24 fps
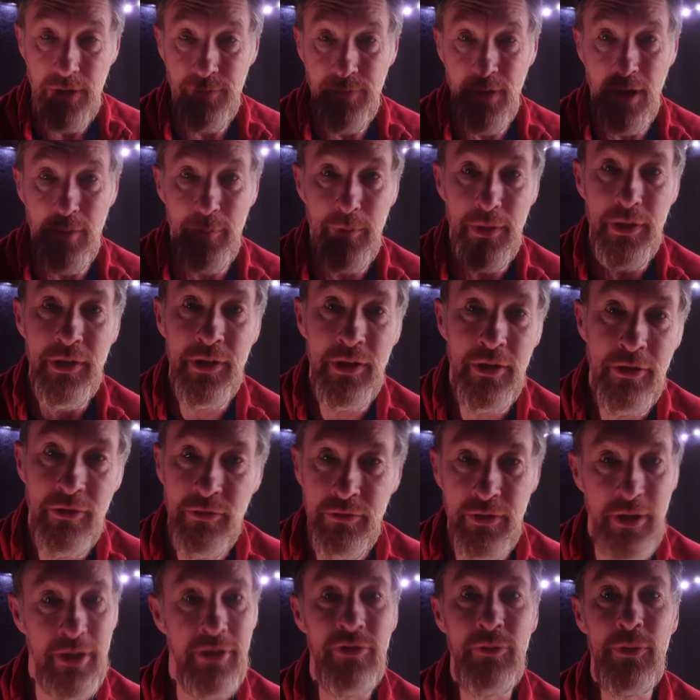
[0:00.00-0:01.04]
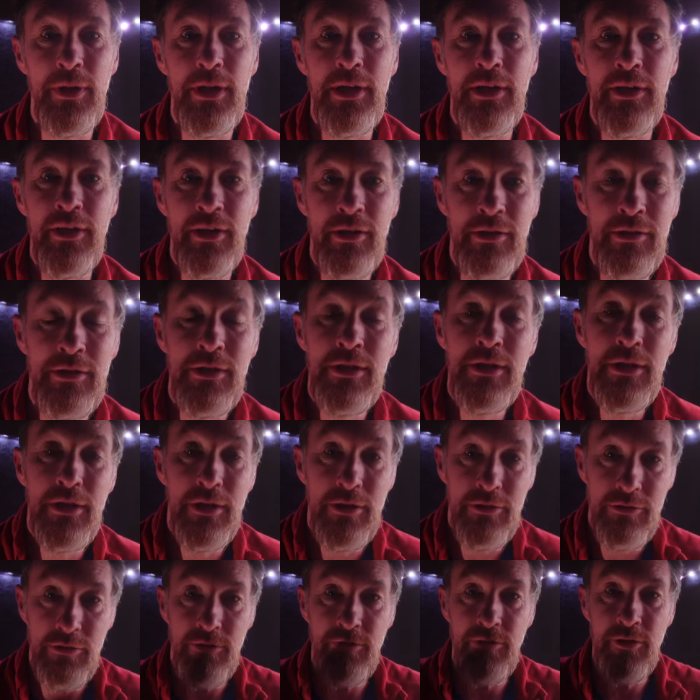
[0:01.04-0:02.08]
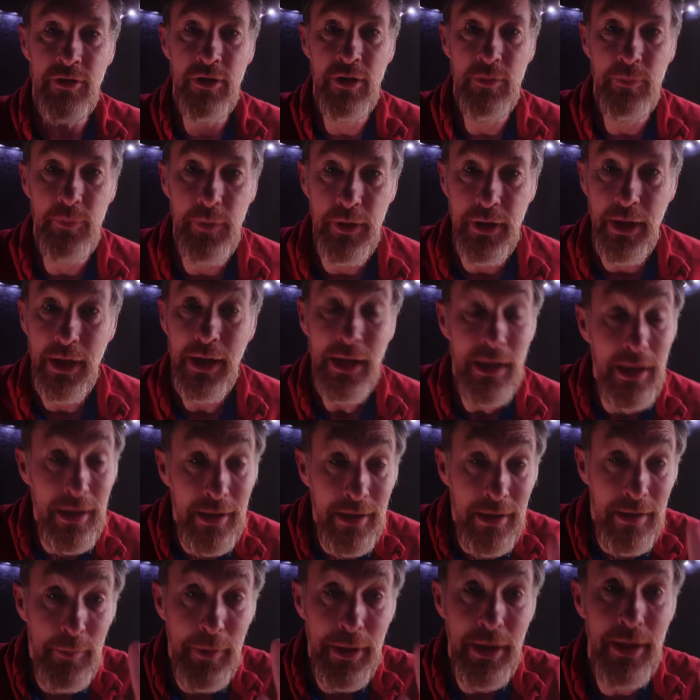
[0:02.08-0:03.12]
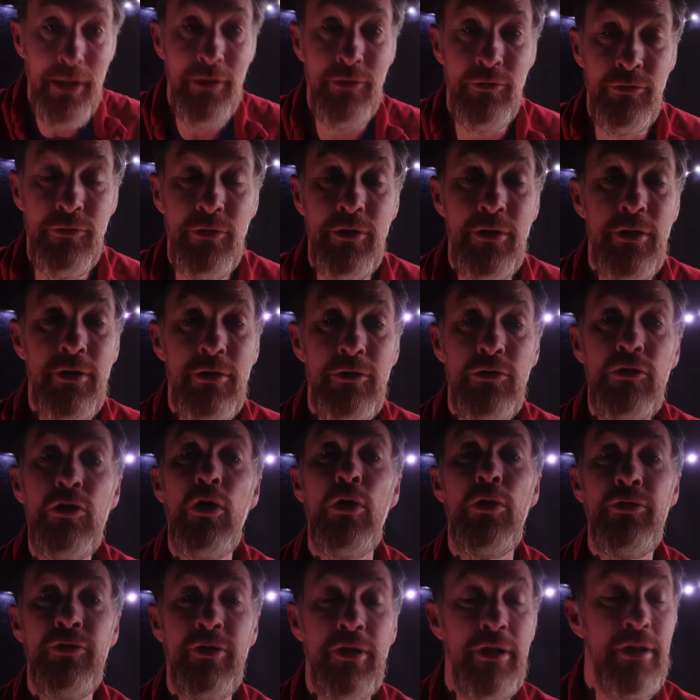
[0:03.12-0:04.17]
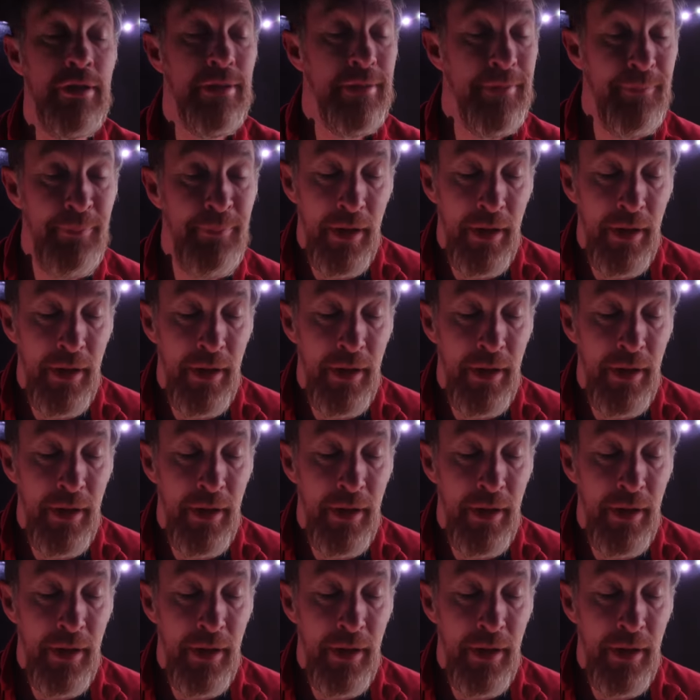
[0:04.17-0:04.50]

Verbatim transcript: I've got my heater on as well here just to keep me that little bit extra toasty.